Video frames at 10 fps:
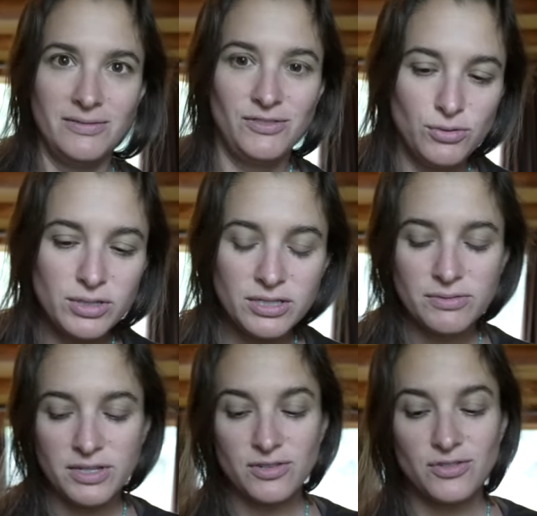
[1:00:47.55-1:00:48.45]
do a little
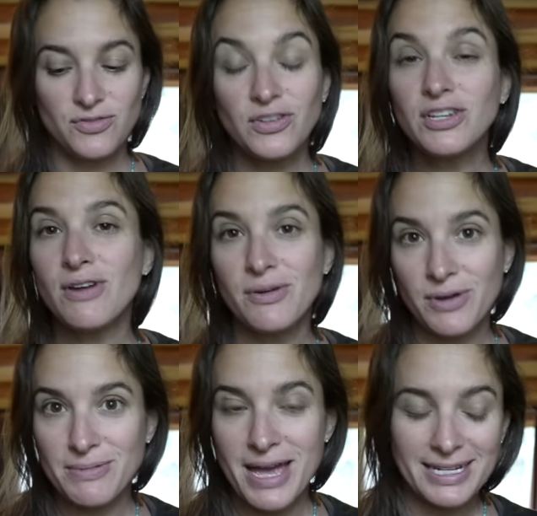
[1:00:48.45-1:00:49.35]
research, figure out where
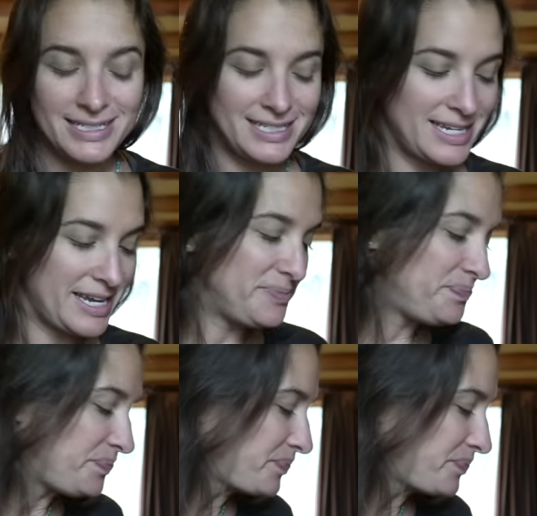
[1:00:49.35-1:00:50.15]
I'm heading tonight.